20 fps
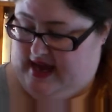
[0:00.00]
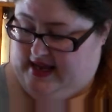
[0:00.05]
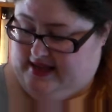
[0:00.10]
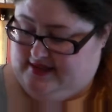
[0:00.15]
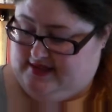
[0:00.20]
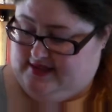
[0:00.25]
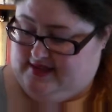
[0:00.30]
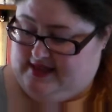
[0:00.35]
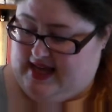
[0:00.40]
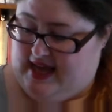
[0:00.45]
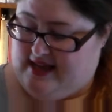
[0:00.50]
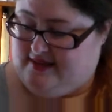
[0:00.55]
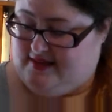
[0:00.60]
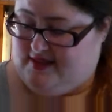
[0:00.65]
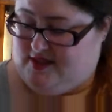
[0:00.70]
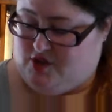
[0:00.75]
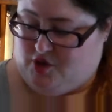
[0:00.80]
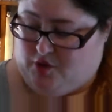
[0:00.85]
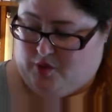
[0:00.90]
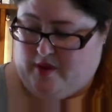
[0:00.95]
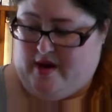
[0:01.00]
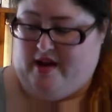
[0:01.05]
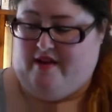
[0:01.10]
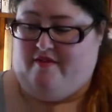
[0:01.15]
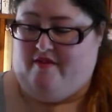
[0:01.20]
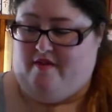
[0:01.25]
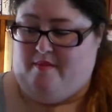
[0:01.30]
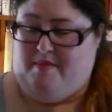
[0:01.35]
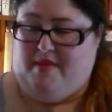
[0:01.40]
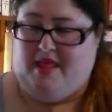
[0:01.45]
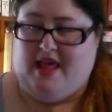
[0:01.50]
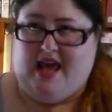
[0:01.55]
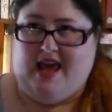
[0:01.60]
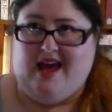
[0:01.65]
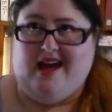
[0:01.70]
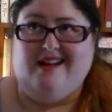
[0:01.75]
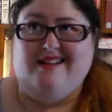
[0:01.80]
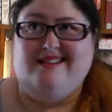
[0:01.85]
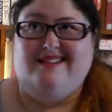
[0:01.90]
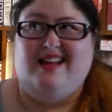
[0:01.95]
it's that story from
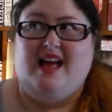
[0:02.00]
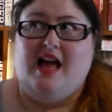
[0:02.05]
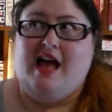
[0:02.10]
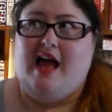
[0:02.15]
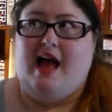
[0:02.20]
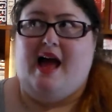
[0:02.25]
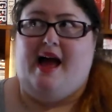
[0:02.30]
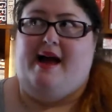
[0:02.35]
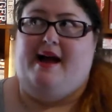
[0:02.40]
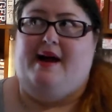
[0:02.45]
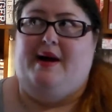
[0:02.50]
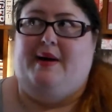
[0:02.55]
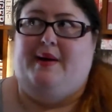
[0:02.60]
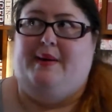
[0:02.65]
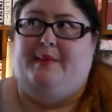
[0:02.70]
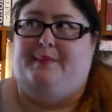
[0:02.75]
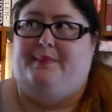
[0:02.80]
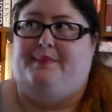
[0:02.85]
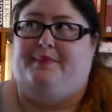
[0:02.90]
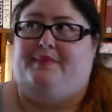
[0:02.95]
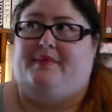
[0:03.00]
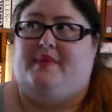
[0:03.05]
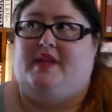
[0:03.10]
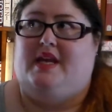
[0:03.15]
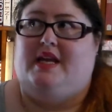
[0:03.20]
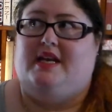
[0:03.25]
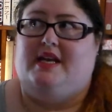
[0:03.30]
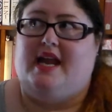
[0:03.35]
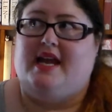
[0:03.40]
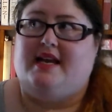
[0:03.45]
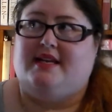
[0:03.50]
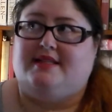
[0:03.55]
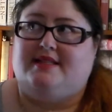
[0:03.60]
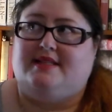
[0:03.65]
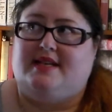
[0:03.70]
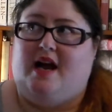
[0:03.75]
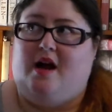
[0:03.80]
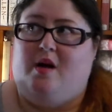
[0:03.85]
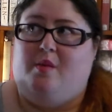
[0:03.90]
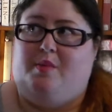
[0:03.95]
there.
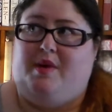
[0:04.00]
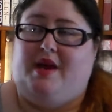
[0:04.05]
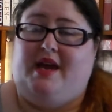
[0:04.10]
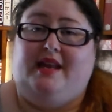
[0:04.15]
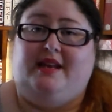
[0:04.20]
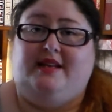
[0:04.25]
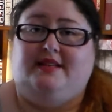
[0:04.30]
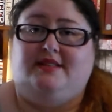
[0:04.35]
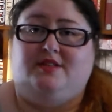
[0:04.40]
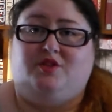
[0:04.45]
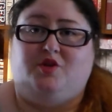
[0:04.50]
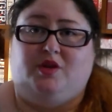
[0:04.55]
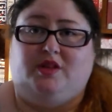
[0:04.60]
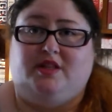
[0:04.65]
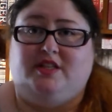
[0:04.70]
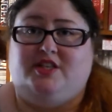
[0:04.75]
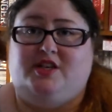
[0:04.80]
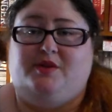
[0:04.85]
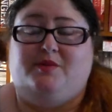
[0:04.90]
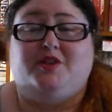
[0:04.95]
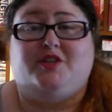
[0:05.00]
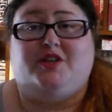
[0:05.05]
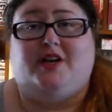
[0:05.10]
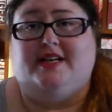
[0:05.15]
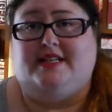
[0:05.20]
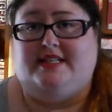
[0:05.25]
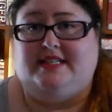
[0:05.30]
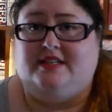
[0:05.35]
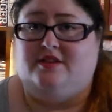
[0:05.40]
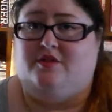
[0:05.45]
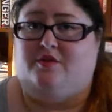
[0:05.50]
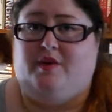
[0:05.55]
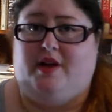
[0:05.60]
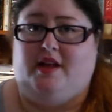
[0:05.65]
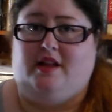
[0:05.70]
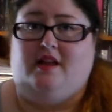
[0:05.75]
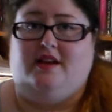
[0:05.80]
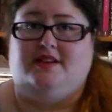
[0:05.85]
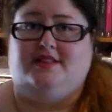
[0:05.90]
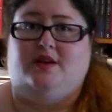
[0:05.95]
Next up, it is a trilogy, which I didn't
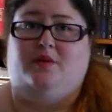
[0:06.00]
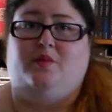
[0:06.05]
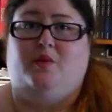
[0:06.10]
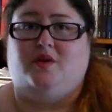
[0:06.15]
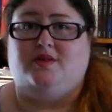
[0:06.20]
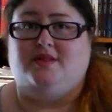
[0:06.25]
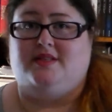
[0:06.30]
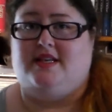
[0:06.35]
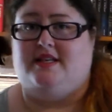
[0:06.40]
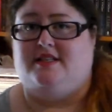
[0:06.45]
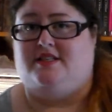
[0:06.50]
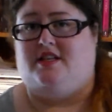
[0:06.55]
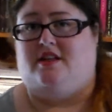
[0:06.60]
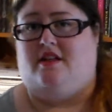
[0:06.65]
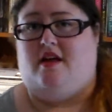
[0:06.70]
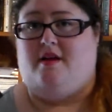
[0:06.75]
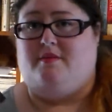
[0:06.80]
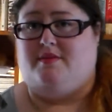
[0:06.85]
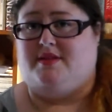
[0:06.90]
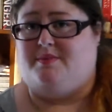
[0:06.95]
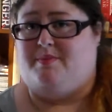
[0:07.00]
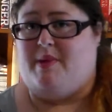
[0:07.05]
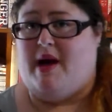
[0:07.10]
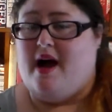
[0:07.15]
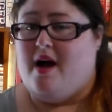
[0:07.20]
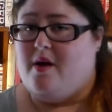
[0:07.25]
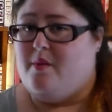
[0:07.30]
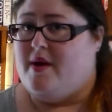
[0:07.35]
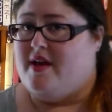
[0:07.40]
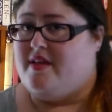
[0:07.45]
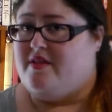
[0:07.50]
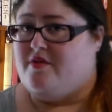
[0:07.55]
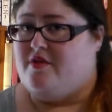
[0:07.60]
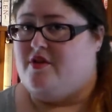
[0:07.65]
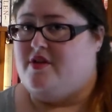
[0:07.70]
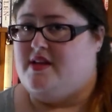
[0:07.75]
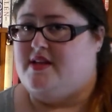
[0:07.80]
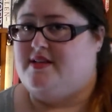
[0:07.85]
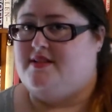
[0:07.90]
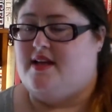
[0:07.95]
realise it was until I was partway
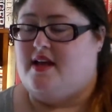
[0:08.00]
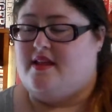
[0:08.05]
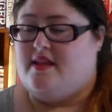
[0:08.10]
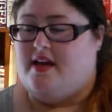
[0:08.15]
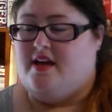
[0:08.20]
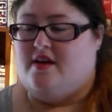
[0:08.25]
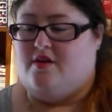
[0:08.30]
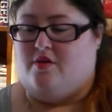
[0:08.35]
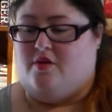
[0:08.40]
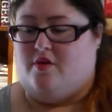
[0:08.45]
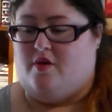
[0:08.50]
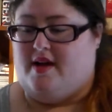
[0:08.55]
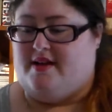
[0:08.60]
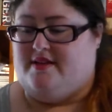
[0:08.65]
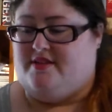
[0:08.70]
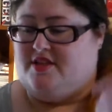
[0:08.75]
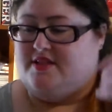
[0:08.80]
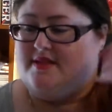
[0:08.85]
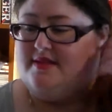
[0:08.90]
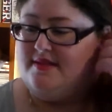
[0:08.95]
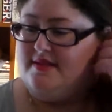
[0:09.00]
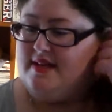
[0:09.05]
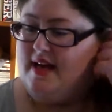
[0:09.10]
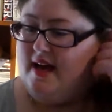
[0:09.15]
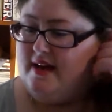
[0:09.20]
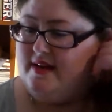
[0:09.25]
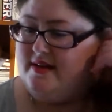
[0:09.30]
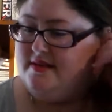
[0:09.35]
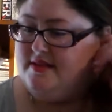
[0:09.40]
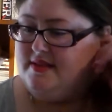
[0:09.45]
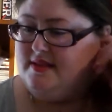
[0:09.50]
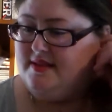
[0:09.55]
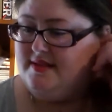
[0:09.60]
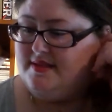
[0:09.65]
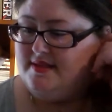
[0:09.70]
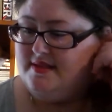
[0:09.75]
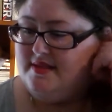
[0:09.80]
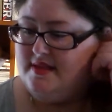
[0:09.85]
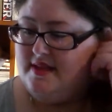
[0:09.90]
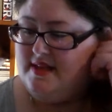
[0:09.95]
through this, I think, or I just started to
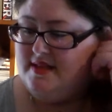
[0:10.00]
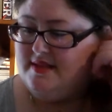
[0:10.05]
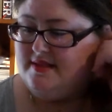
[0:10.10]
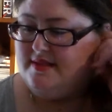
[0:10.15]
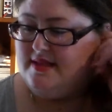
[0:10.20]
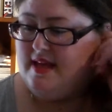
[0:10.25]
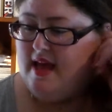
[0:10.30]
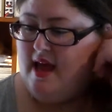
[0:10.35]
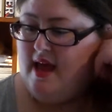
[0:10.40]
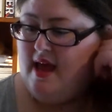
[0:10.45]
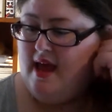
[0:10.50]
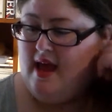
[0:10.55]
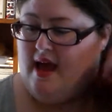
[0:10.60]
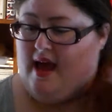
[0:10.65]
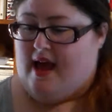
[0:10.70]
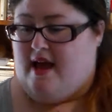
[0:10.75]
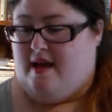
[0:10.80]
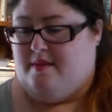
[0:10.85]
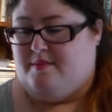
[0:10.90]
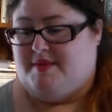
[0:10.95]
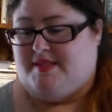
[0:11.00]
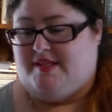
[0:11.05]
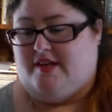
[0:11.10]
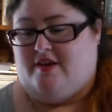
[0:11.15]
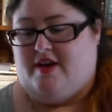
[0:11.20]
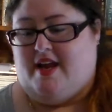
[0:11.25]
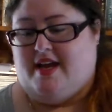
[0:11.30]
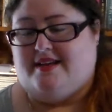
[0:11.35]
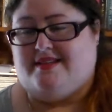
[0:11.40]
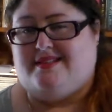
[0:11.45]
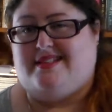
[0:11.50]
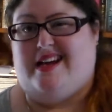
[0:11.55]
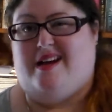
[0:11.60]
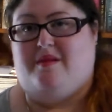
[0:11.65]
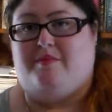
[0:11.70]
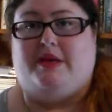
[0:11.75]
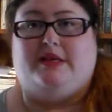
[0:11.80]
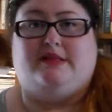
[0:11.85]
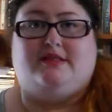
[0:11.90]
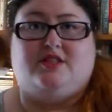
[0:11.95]
listen to this. So next
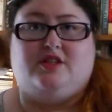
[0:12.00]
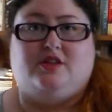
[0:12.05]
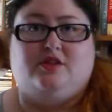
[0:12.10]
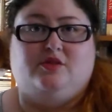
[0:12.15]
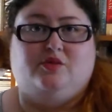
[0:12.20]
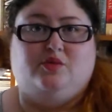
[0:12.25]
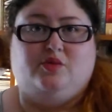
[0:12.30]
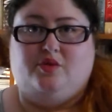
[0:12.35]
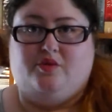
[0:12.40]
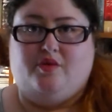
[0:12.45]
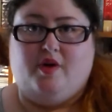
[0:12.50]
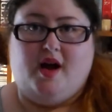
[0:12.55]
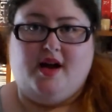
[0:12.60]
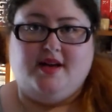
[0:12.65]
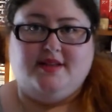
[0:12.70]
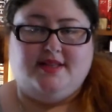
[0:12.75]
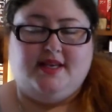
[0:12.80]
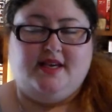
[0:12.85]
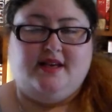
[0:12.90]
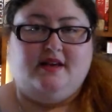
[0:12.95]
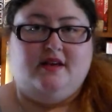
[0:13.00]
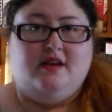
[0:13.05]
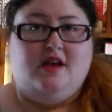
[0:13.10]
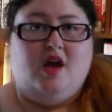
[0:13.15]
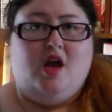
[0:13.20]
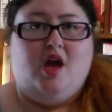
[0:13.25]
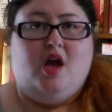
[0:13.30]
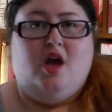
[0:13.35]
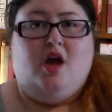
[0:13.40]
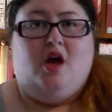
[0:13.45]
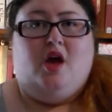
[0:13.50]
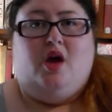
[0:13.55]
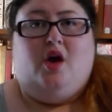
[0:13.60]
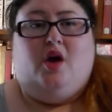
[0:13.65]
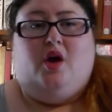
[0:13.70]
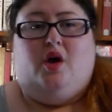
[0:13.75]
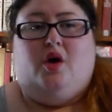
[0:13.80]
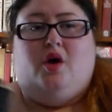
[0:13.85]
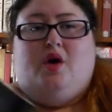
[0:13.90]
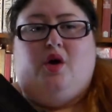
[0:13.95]
up is Tallulah Rising,
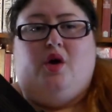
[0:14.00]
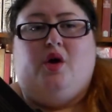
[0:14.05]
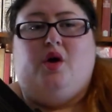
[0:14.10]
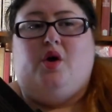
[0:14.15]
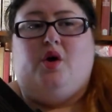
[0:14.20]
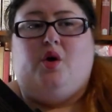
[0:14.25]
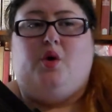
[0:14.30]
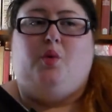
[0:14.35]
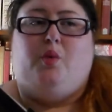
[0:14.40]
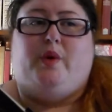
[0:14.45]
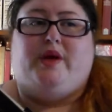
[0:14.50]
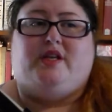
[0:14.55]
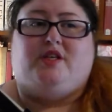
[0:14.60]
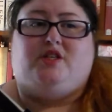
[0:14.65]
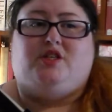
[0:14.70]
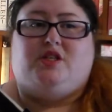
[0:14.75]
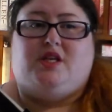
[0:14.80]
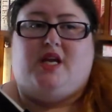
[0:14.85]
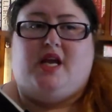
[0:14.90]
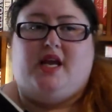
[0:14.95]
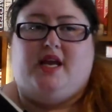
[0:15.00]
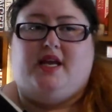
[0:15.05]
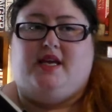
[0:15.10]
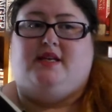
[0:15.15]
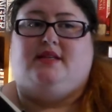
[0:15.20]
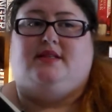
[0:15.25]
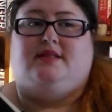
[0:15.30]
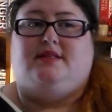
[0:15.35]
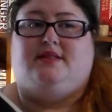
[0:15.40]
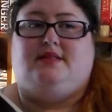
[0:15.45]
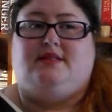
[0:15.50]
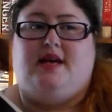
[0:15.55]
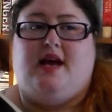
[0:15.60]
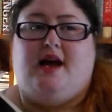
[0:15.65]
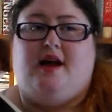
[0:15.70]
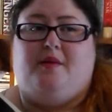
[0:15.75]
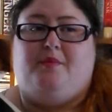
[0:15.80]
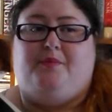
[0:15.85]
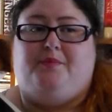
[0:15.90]
which is